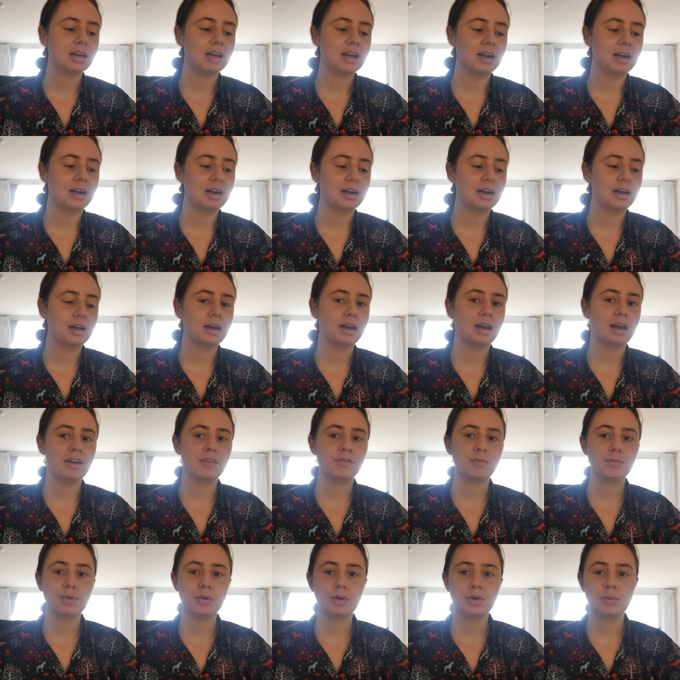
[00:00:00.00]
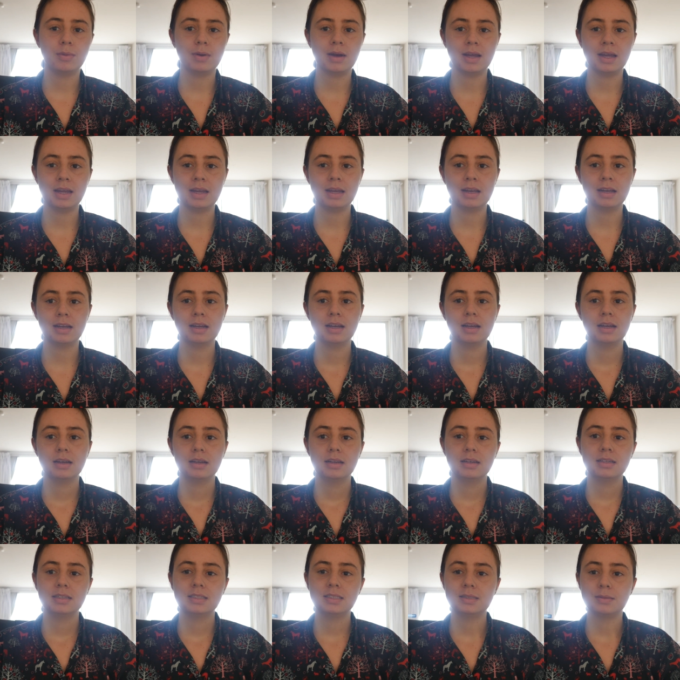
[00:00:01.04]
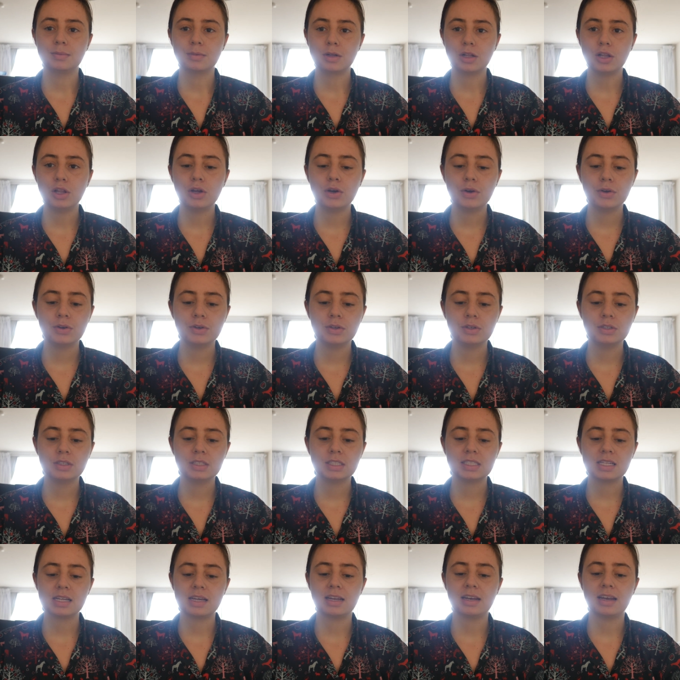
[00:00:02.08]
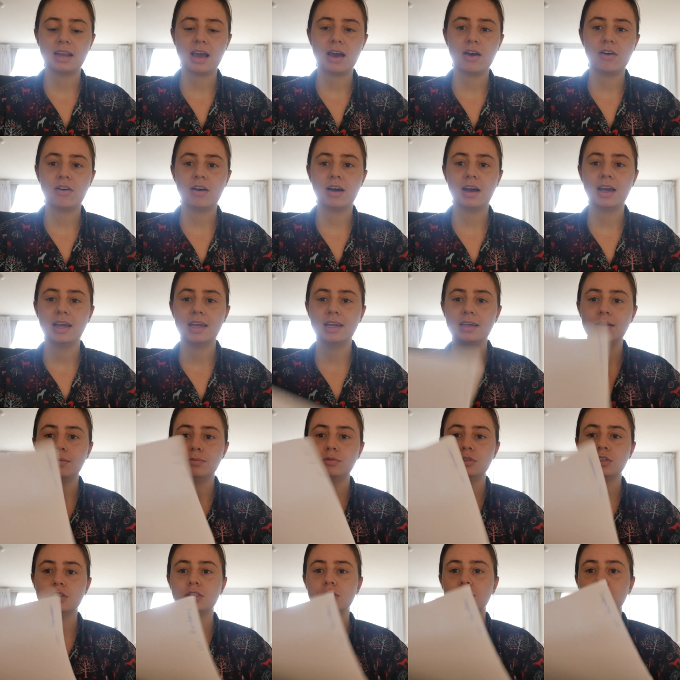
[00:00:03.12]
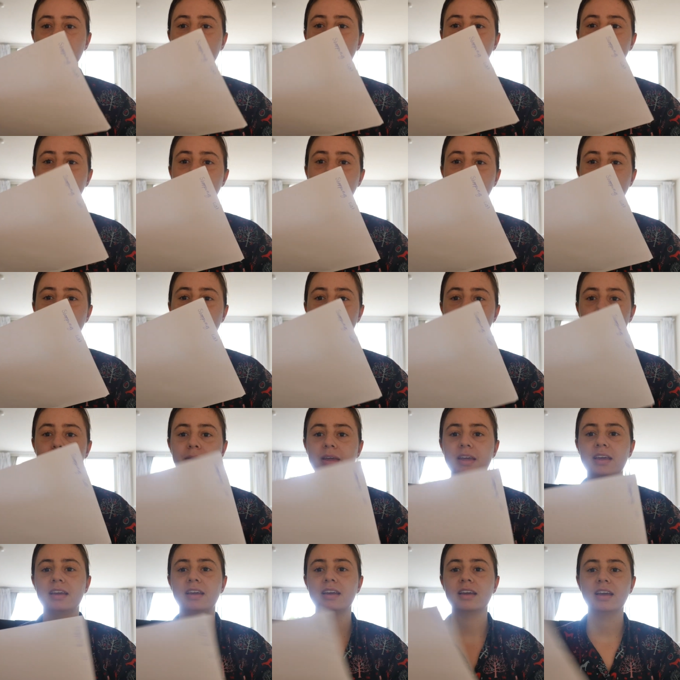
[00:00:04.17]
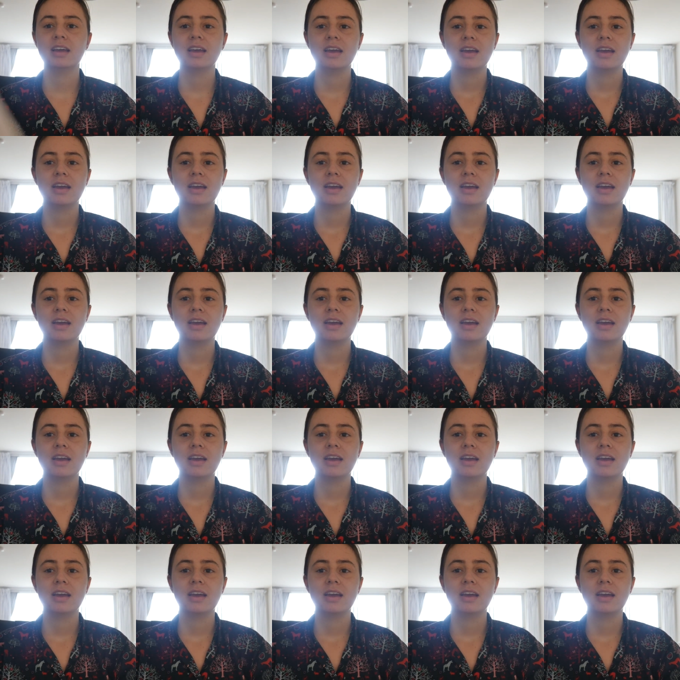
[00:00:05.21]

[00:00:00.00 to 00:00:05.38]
uh, I've put away some clothes, and now I am just transcribing